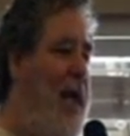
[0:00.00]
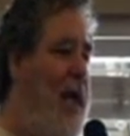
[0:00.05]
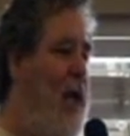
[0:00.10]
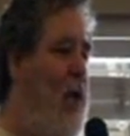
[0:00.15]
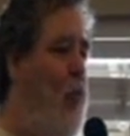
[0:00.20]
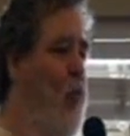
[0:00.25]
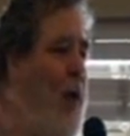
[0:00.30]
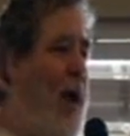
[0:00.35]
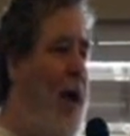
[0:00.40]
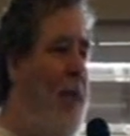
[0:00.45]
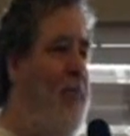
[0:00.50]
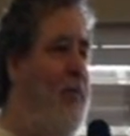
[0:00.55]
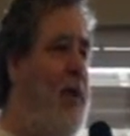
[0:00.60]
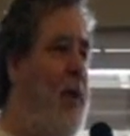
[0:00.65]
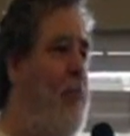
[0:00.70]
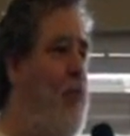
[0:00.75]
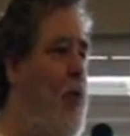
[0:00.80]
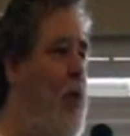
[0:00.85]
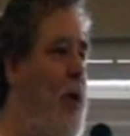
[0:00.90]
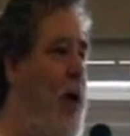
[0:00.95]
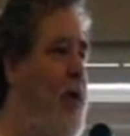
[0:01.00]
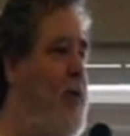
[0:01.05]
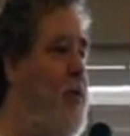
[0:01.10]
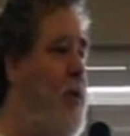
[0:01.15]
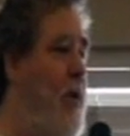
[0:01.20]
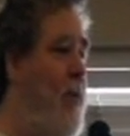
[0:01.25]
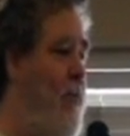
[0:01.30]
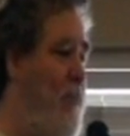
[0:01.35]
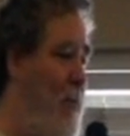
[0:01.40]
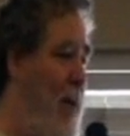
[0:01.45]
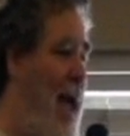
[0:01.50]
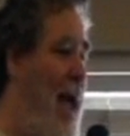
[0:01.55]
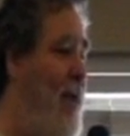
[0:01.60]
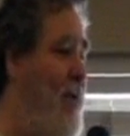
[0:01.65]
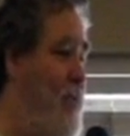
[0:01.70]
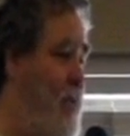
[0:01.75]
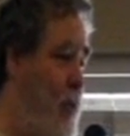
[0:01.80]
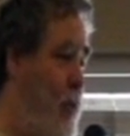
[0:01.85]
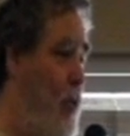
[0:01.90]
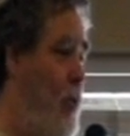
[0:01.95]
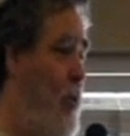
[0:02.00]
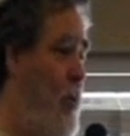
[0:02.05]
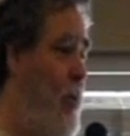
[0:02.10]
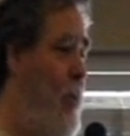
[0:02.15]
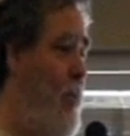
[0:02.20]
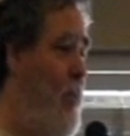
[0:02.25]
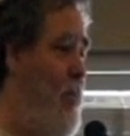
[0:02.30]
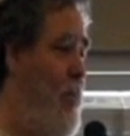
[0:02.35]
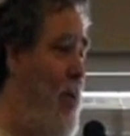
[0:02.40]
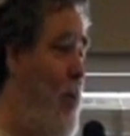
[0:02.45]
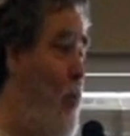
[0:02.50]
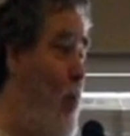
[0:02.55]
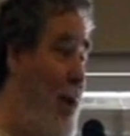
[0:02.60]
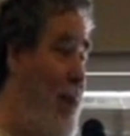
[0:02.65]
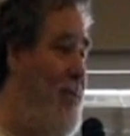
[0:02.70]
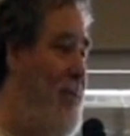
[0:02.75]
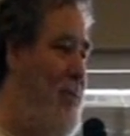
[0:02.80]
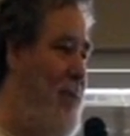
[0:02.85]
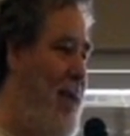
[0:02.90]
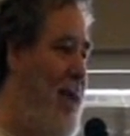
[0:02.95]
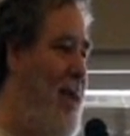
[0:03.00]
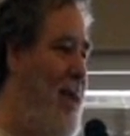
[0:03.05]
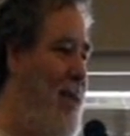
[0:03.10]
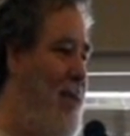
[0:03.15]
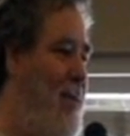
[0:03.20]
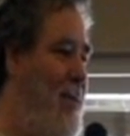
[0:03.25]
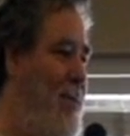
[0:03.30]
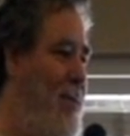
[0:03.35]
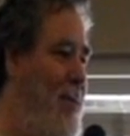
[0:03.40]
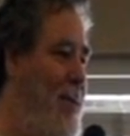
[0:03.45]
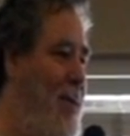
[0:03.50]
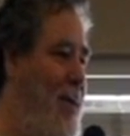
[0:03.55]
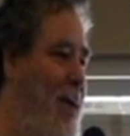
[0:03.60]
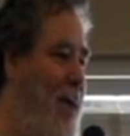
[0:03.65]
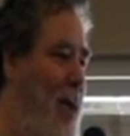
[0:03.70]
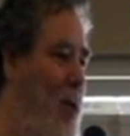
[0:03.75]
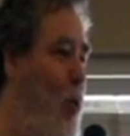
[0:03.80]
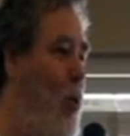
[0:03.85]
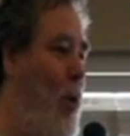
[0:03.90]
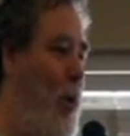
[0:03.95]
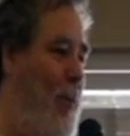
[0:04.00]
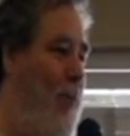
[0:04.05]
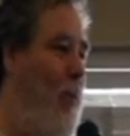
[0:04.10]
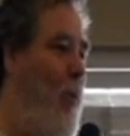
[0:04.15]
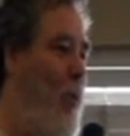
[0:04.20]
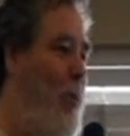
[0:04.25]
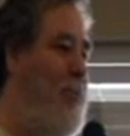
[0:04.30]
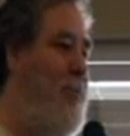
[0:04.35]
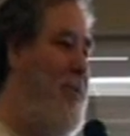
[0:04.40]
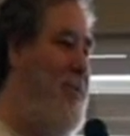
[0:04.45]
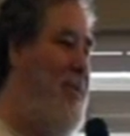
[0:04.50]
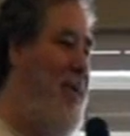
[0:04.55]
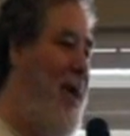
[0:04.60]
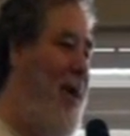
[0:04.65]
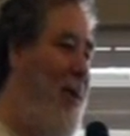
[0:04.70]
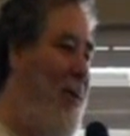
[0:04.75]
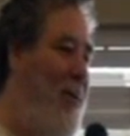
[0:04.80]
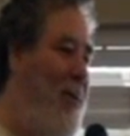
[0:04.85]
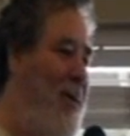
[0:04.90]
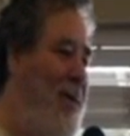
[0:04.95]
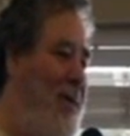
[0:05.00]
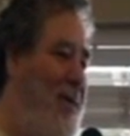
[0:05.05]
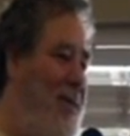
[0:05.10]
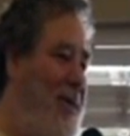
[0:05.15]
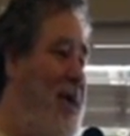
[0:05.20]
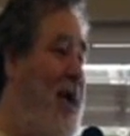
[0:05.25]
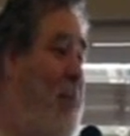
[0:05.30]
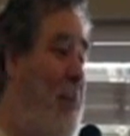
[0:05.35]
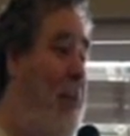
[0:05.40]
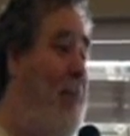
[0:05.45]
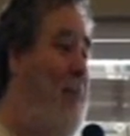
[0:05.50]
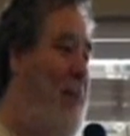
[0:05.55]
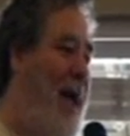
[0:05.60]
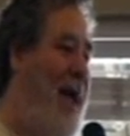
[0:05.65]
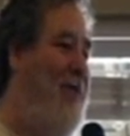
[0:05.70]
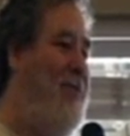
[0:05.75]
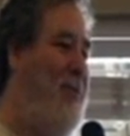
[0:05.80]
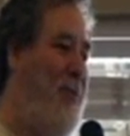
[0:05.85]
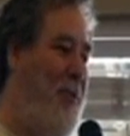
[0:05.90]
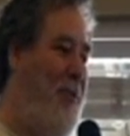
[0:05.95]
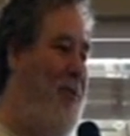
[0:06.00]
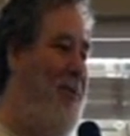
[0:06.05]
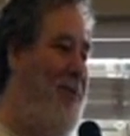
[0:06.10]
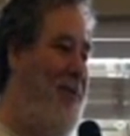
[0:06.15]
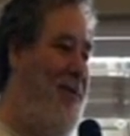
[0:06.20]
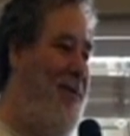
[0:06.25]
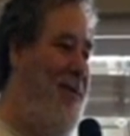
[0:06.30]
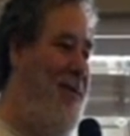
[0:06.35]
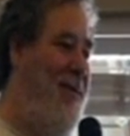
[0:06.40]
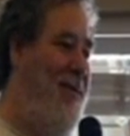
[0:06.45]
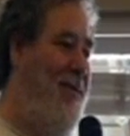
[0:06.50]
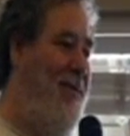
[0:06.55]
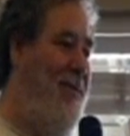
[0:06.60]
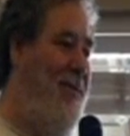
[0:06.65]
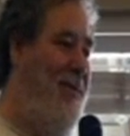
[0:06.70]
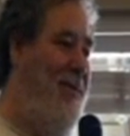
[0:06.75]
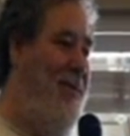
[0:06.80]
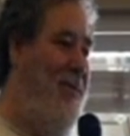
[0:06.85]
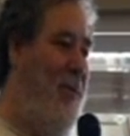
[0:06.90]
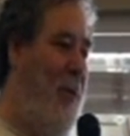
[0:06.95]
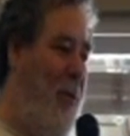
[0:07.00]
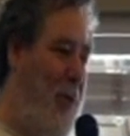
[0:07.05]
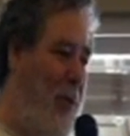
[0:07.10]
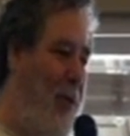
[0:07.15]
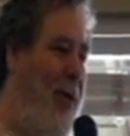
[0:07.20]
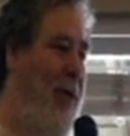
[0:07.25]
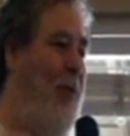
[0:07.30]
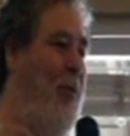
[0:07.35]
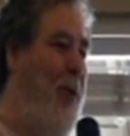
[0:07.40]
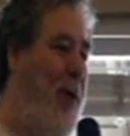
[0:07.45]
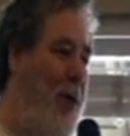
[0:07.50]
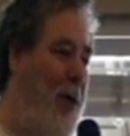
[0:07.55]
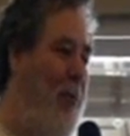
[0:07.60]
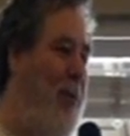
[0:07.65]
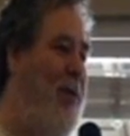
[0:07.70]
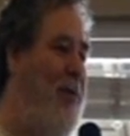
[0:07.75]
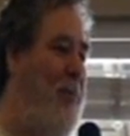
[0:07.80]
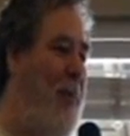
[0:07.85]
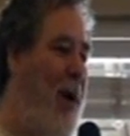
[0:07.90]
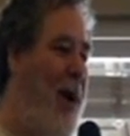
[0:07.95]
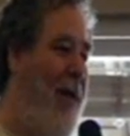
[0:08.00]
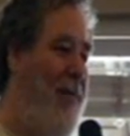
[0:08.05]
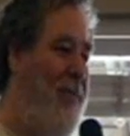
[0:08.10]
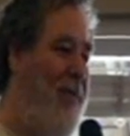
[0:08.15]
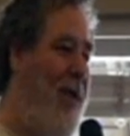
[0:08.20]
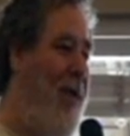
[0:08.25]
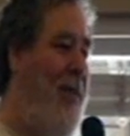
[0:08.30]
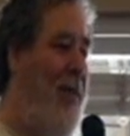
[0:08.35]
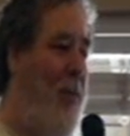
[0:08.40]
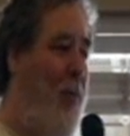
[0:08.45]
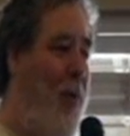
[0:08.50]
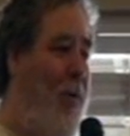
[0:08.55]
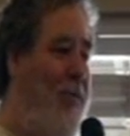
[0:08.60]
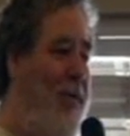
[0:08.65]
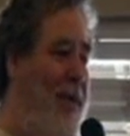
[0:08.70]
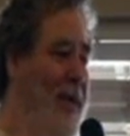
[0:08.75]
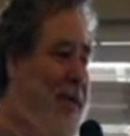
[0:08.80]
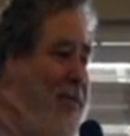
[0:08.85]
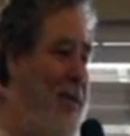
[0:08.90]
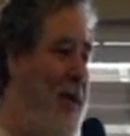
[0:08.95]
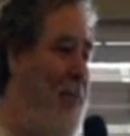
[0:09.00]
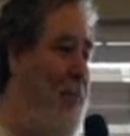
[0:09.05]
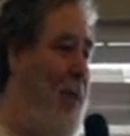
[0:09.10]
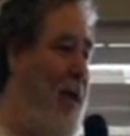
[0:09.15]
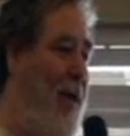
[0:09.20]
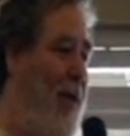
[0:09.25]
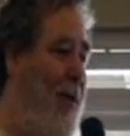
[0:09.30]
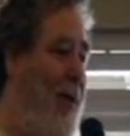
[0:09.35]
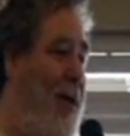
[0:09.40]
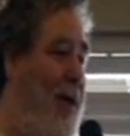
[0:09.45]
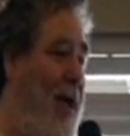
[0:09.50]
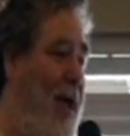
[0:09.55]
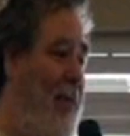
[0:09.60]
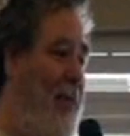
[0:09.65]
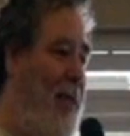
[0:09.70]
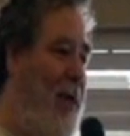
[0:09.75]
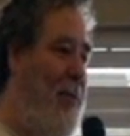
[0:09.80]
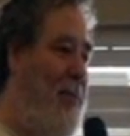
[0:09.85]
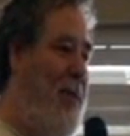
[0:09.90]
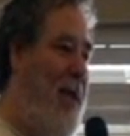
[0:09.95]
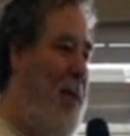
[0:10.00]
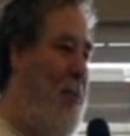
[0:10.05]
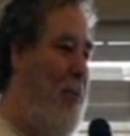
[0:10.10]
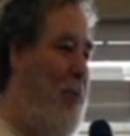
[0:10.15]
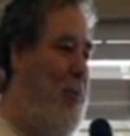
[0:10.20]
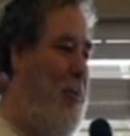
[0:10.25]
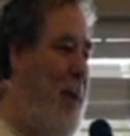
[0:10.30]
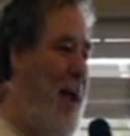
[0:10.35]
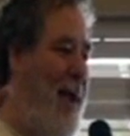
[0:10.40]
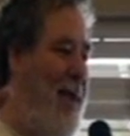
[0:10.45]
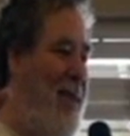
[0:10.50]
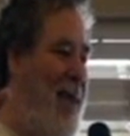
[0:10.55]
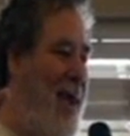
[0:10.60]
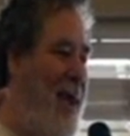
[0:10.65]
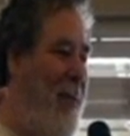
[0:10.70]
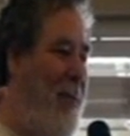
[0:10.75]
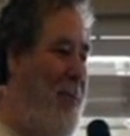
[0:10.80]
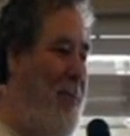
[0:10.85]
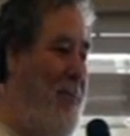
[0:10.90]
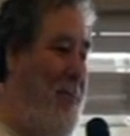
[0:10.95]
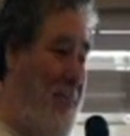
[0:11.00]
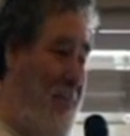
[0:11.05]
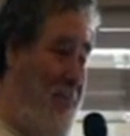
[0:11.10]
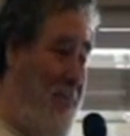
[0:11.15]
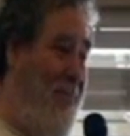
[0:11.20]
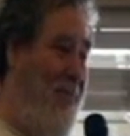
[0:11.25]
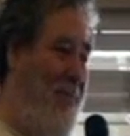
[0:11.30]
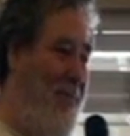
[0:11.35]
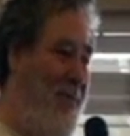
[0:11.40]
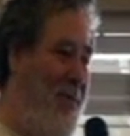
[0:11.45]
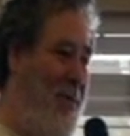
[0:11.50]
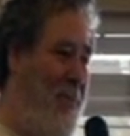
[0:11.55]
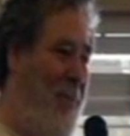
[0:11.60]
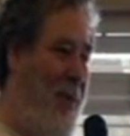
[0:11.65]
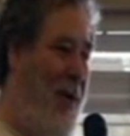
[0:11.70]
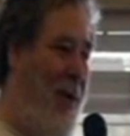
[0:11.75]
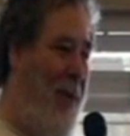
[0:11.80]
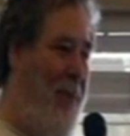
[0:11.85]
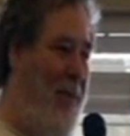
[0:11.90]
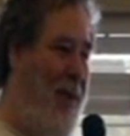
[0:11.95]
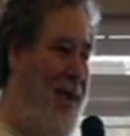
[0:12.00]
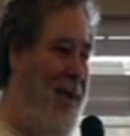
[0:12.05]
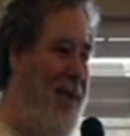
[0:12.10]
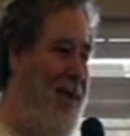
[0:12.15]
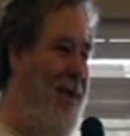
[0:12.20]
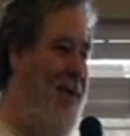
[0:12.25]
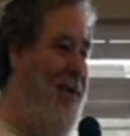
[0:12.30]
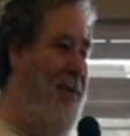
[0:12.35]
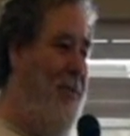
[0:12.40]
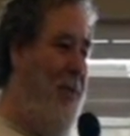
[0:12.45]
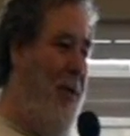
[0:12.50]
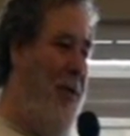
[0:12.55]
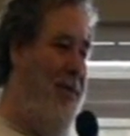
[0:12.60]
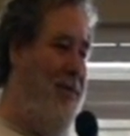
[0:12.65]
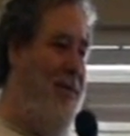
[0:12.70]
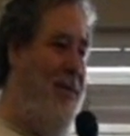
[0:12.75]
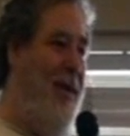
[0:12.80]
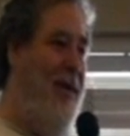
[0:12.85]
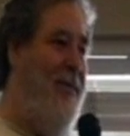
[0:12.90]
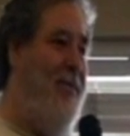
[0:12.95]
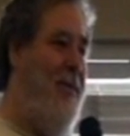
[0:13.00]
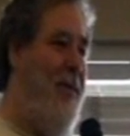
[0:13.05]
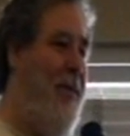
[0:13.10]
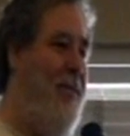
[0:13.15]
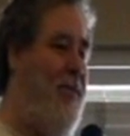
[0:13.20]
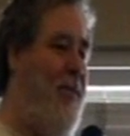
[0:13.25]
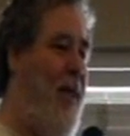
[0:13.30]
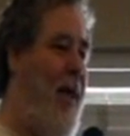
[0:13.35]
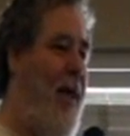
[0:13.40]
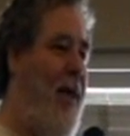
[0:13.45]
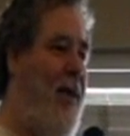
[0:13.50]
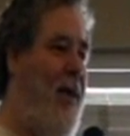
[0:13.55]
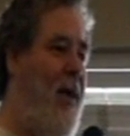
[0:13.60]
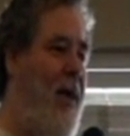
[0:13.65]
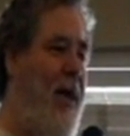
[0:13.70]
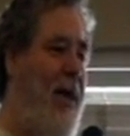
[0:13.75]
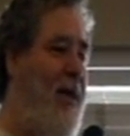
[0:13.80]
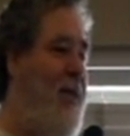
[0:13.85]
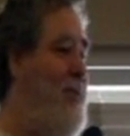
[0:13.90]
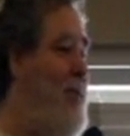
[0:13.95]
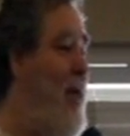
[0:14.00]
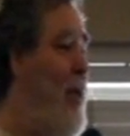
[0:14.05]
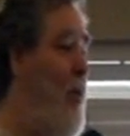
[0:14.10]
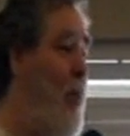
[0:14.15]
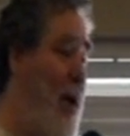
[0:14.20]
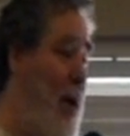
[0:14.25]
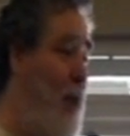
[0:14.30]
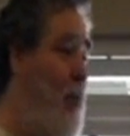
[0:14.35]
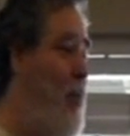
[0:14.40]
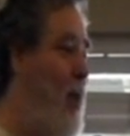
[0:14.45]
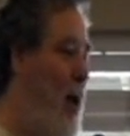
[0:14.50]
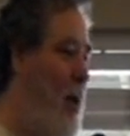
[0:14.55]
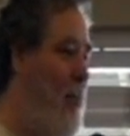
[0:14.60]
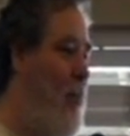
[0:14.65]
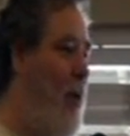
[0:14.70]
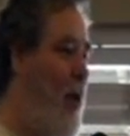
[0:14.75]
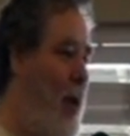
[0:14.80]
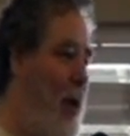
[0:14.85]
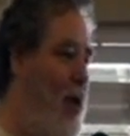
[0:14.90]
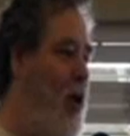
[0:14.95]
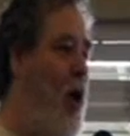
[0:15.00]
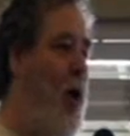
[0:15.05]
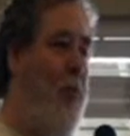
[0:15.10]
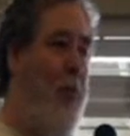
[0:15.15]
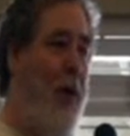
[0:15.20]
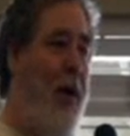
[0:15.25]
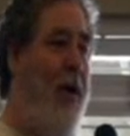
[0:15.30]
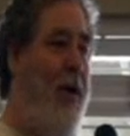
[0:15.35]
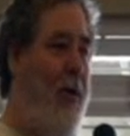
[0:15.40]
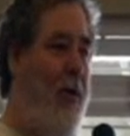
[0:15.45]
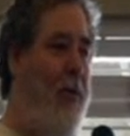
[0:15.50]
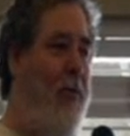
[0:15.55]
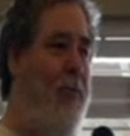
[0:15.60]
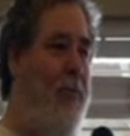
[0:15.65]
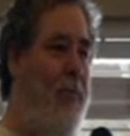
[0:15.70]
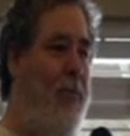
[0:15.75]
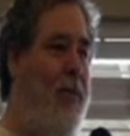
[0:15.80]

it ramps up production faster than what is needed in order to force the cell to come up faster, so that you get quicker response. And then once it gets up there, then it tapers back down. You follow me? So it's like an accelerator pump on a carburetor.